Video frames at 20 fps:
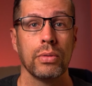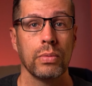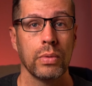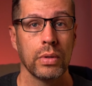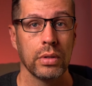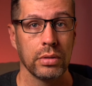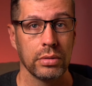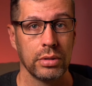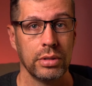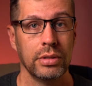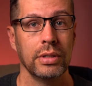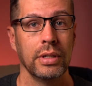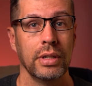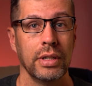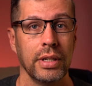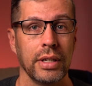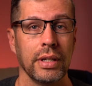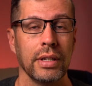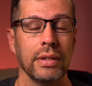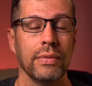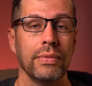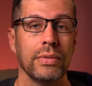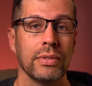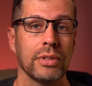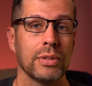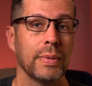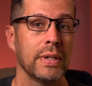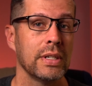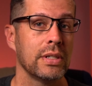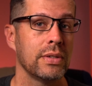your world,
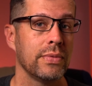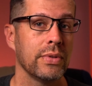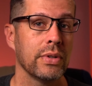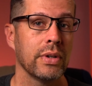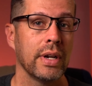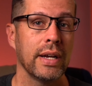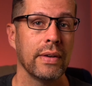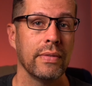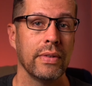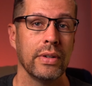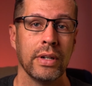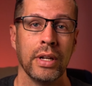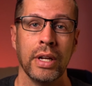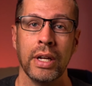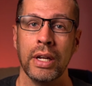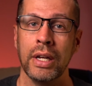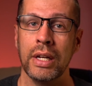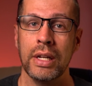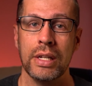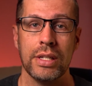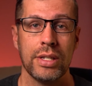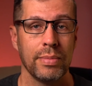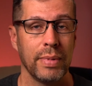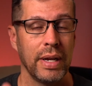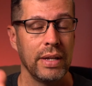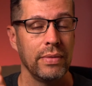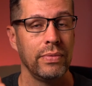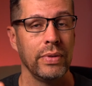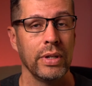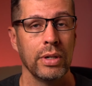especially if you're having
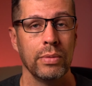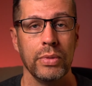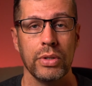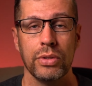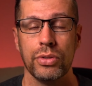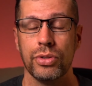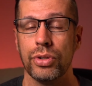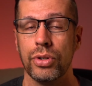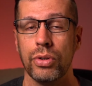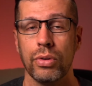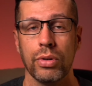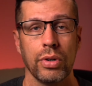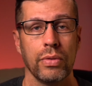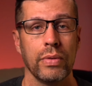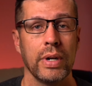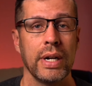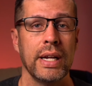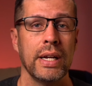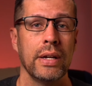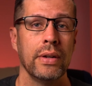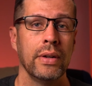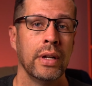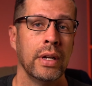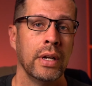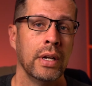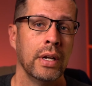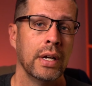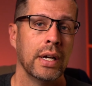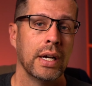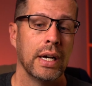somebody film you as you're going around.
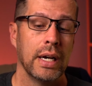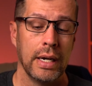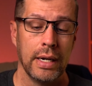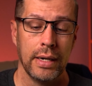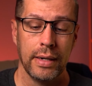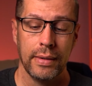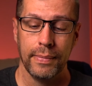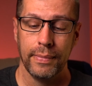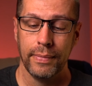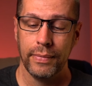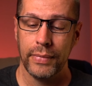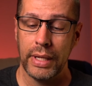Um,